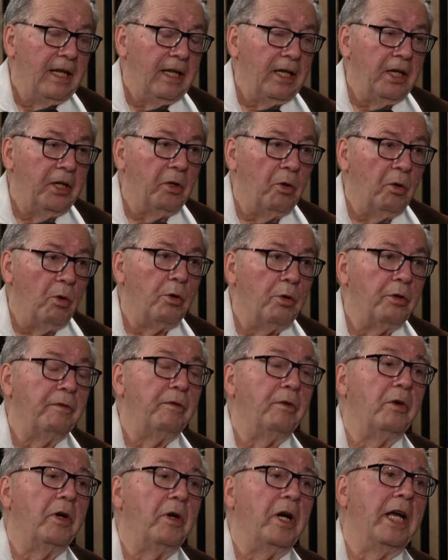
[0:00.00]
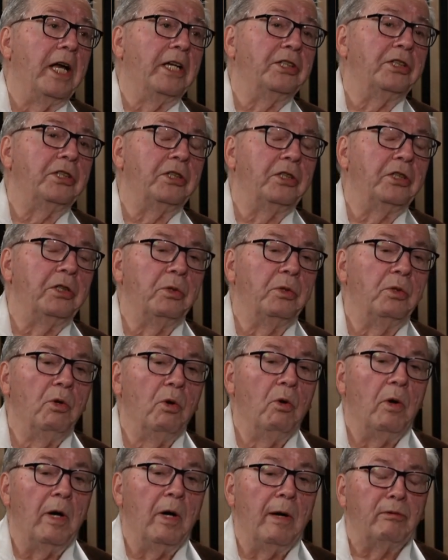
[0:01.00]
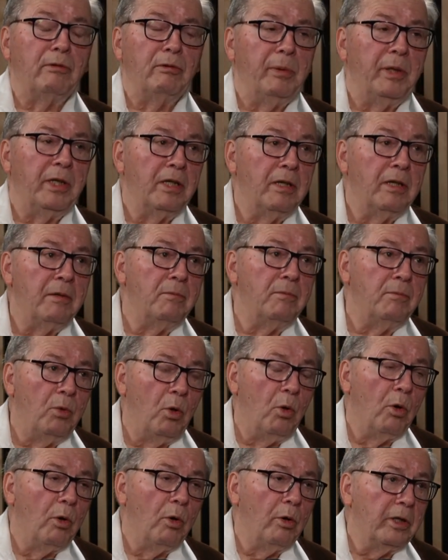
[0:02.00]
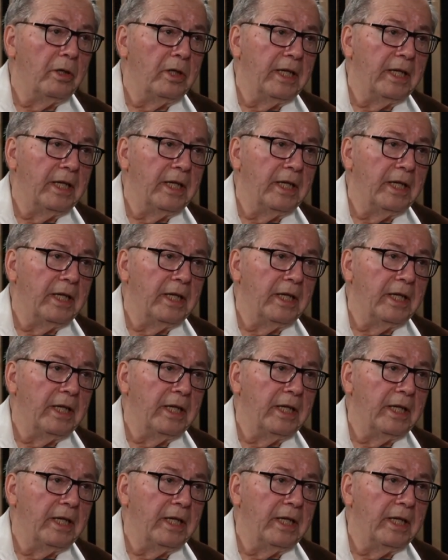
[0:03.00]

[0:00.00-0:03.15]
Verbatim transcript: in order for us to grow up to become more